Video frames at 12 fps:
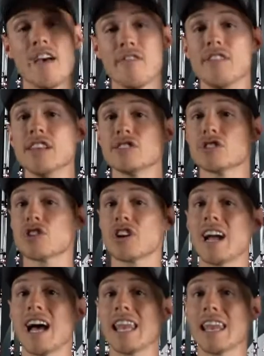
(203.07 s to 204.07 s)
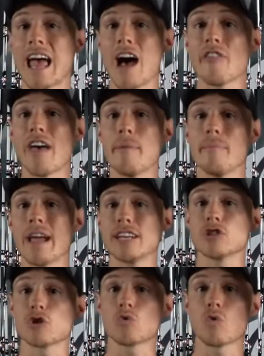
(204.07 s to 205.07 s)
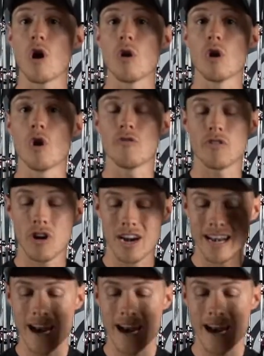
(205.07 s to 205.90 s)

This is going to allow that bait to crawl over,